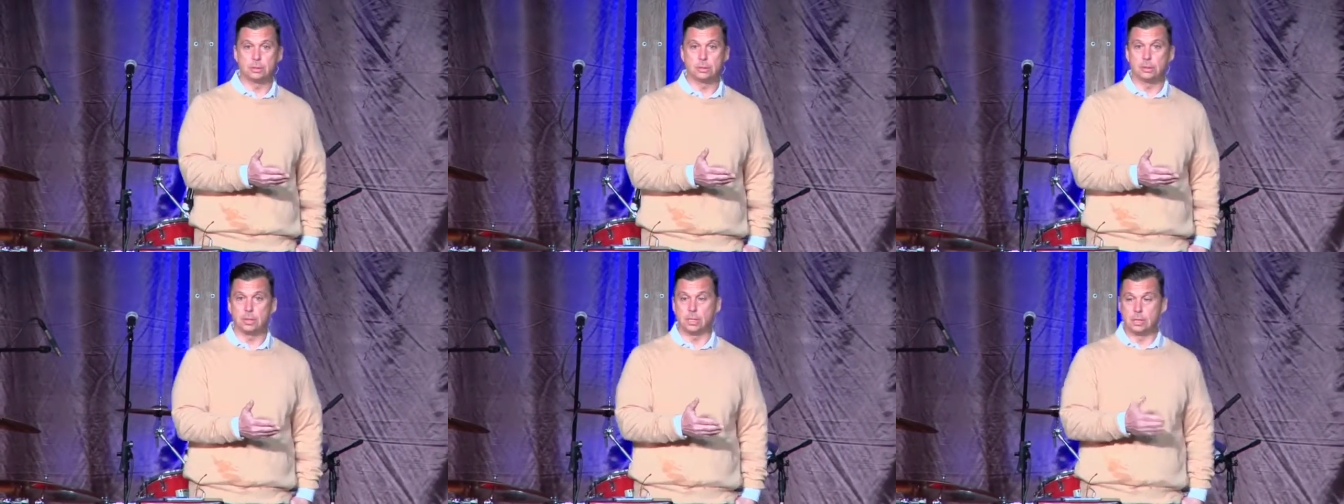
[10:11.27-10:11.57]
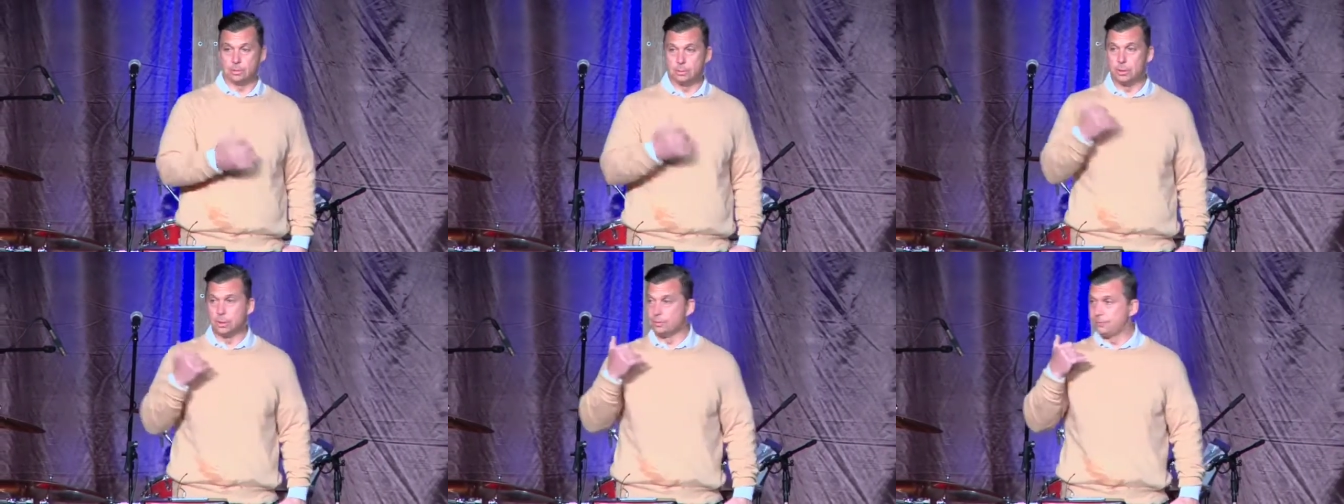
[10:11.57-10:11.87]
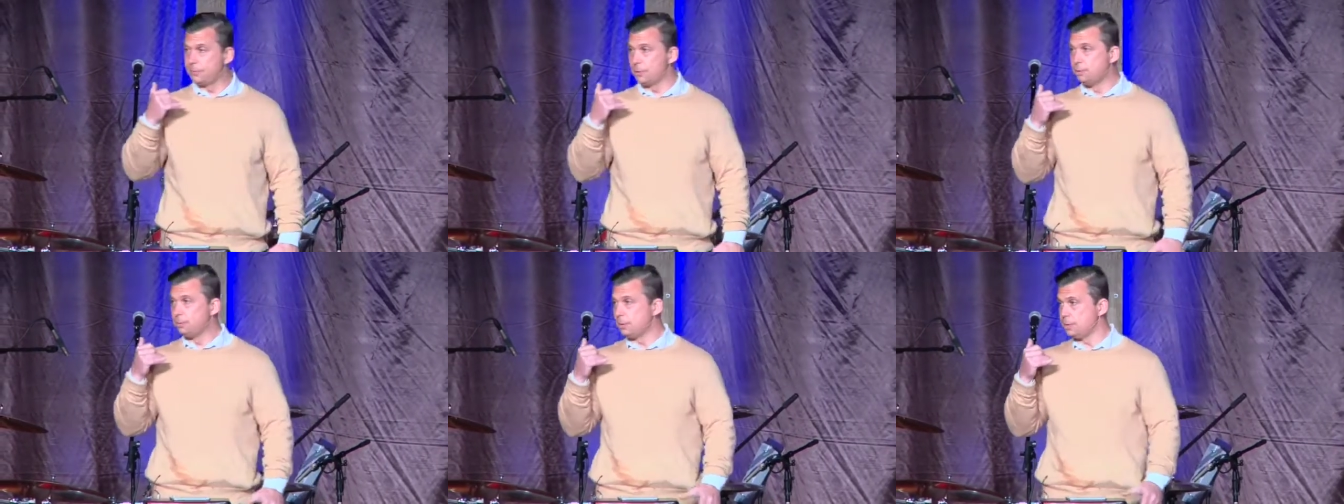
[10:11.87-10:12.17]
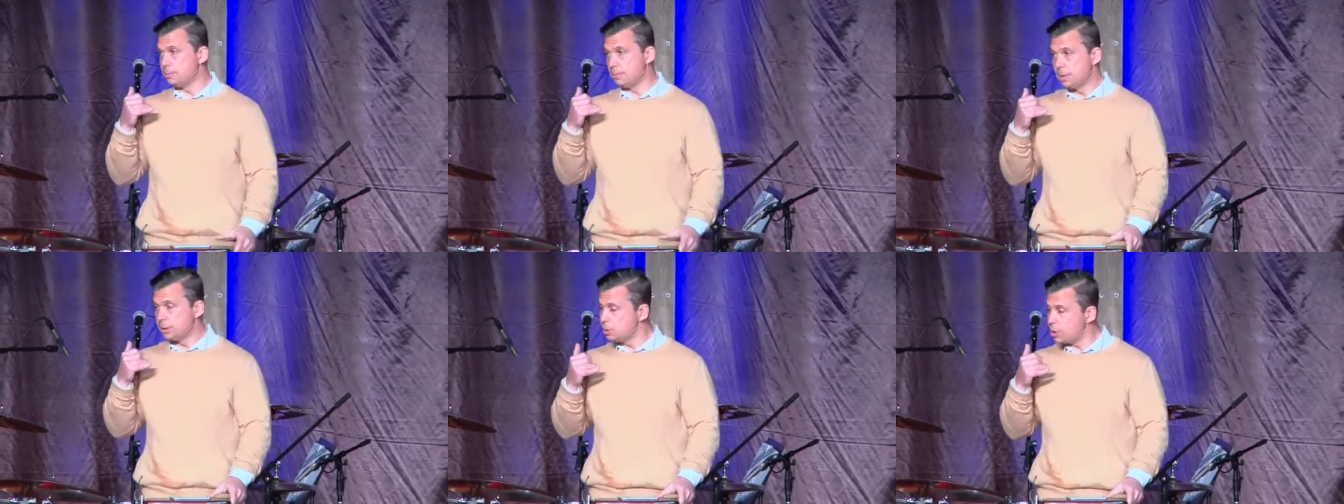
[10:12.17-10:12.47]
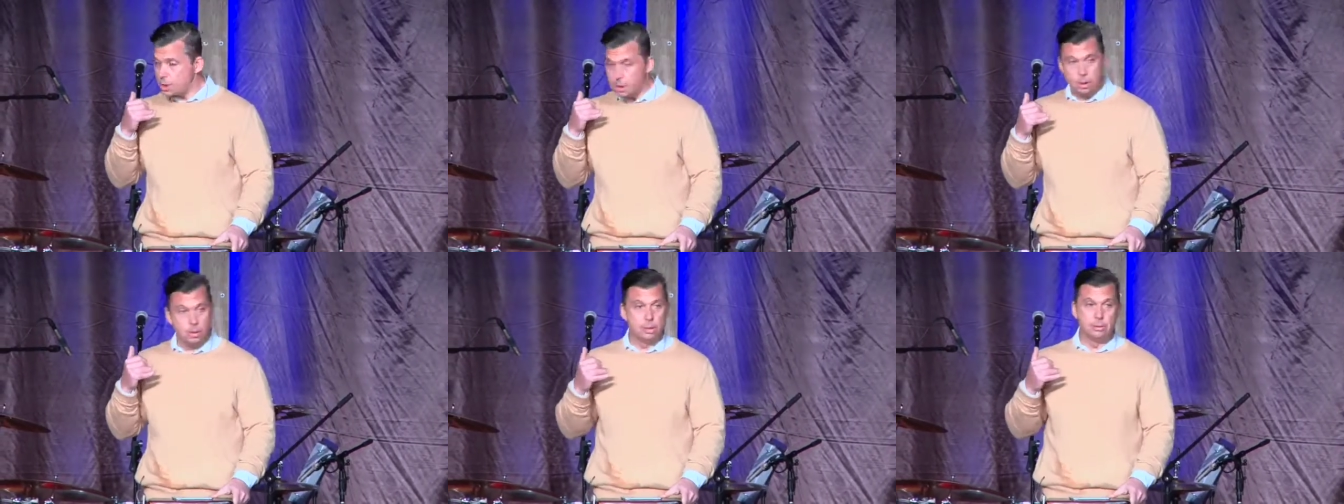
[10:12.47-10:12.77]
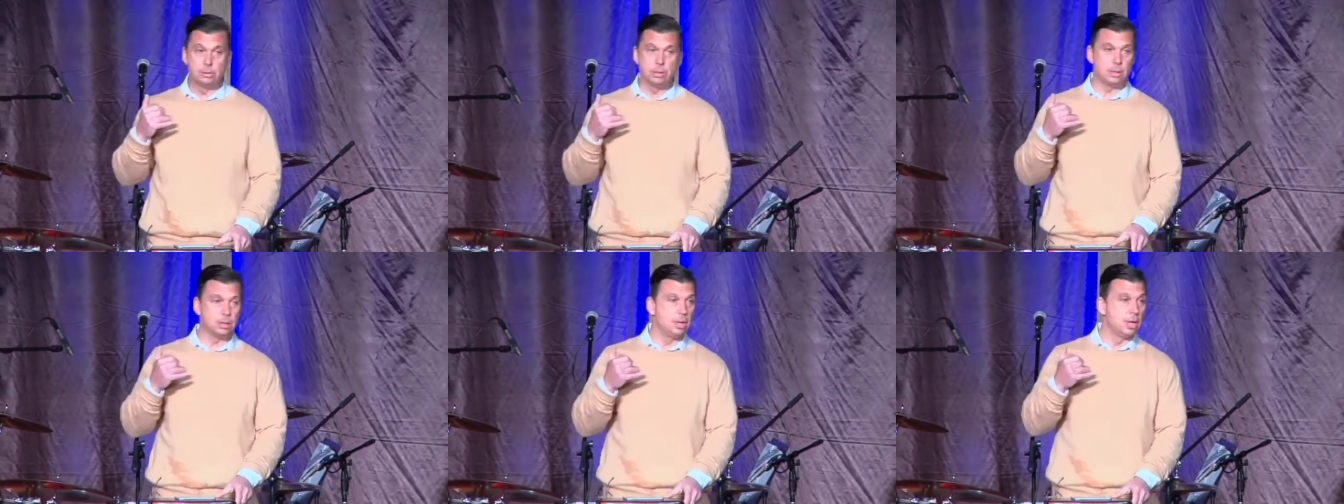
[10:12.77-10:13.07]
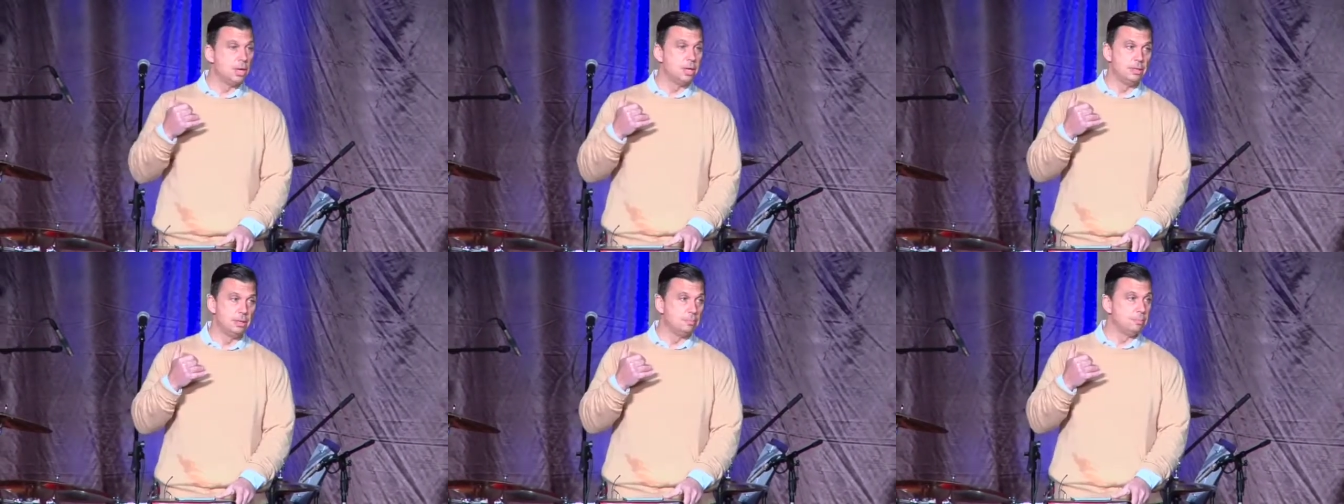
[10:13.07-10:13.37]
And I was on the phone with him. You got to go to
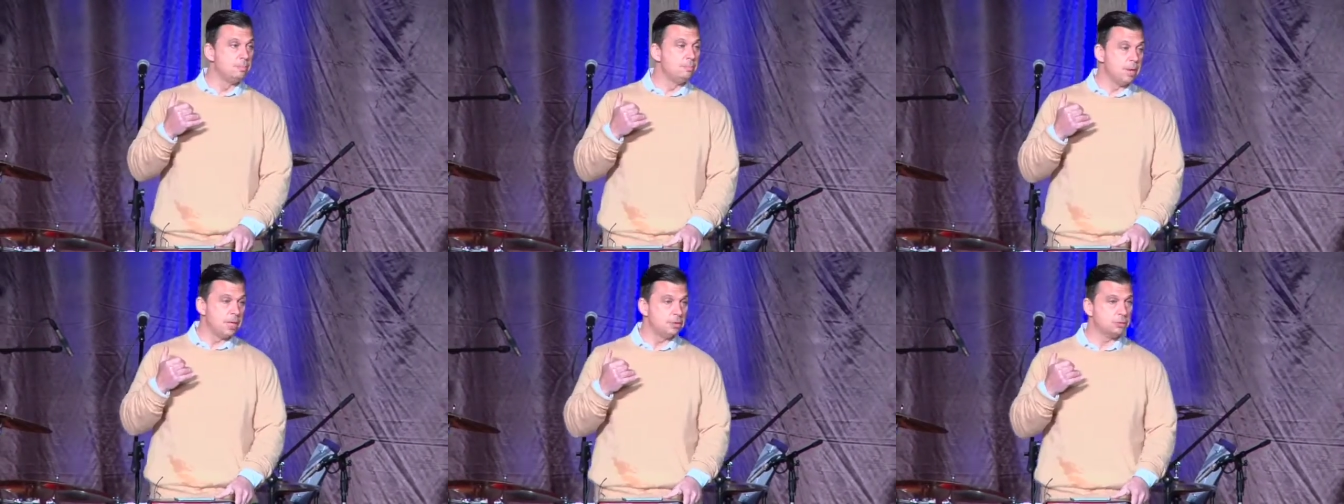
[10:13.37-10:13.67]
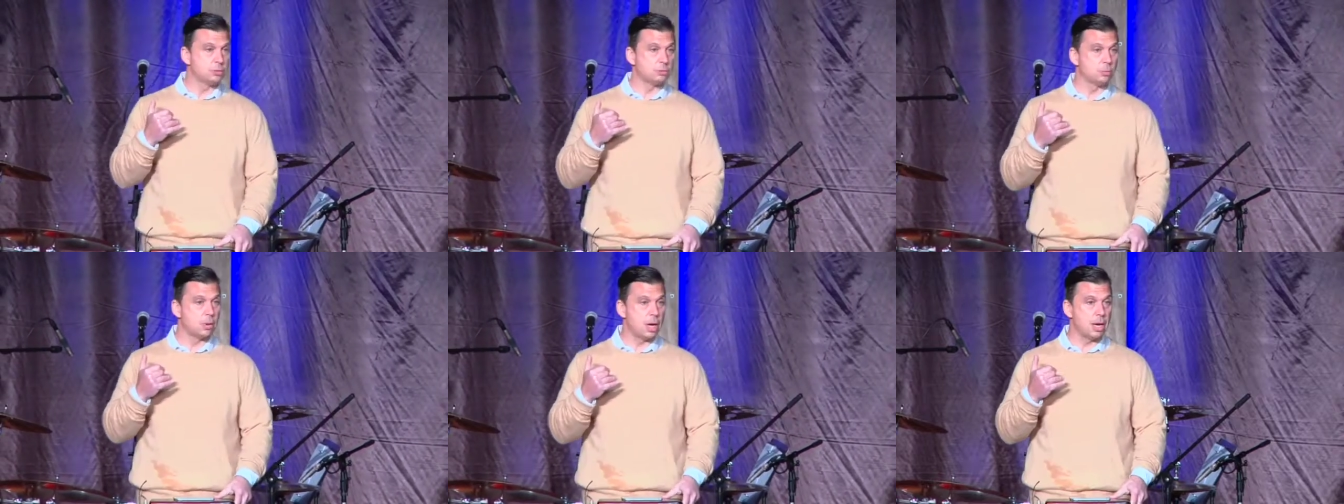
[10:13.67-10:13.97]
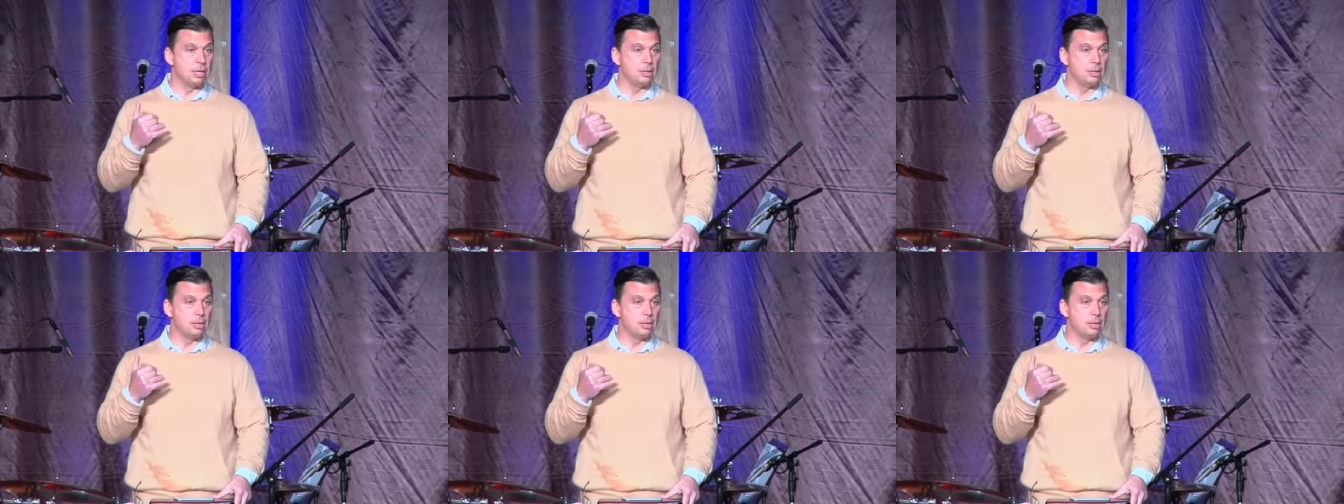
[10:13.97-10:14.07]
them and make this right.